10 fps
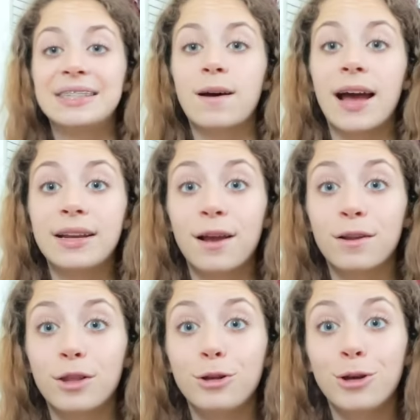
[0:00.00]
So I had to go
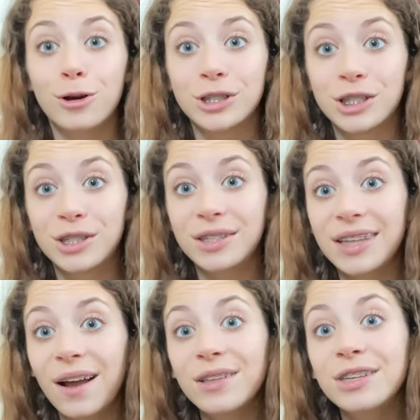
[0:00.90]
to the nurse as soon as
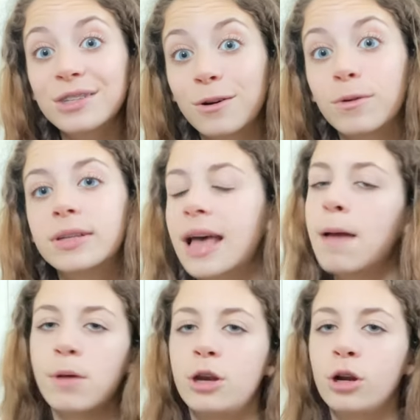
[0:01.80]
I got to school because I
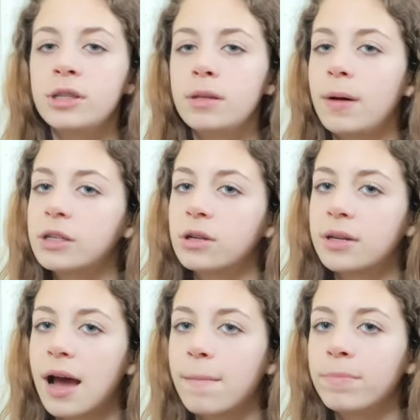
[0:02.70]
made it onto the bus on
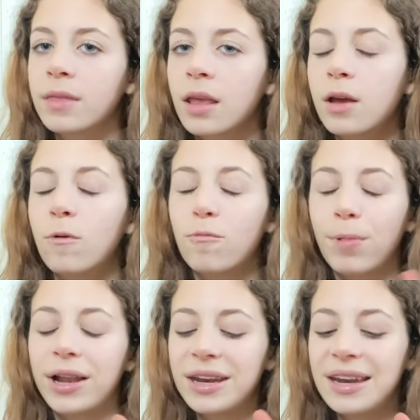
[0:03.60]
time with
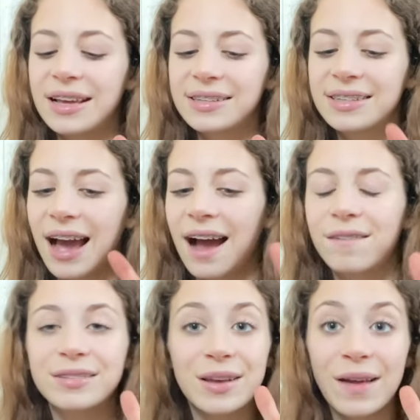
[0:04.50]
bloody knees. Yeah, it
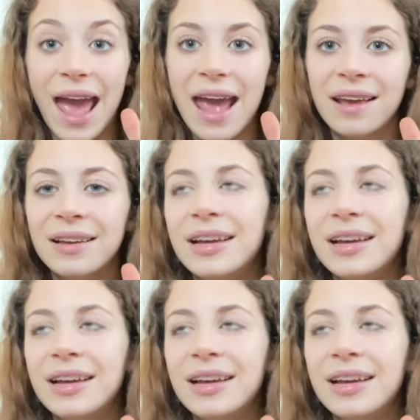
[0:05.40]
was okay.